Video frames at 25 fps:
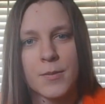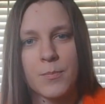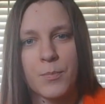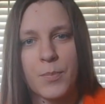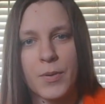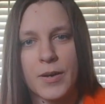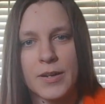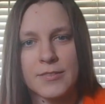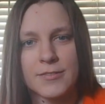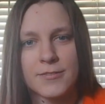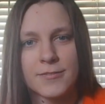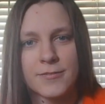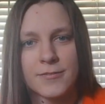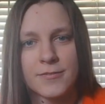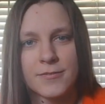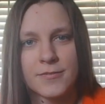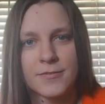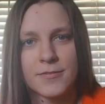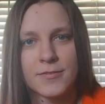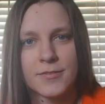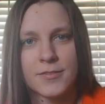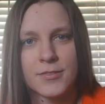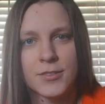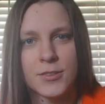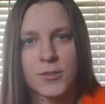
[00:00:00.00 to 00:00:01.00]
But
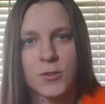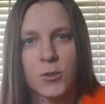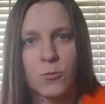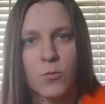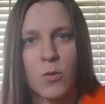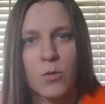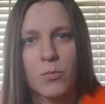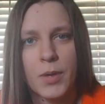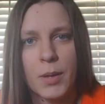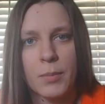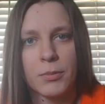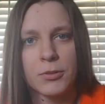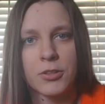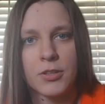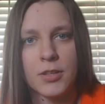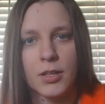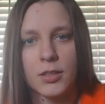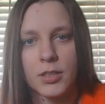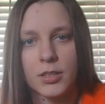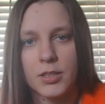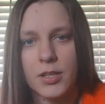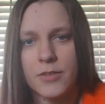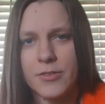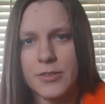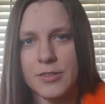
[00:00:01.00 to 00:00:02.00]
you won't be able to tell
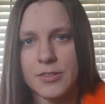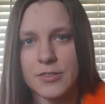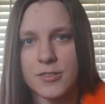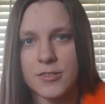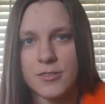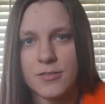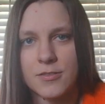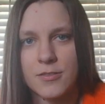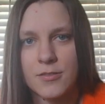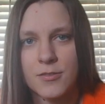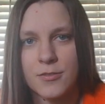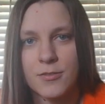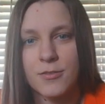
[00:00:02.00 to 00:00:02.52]
the difference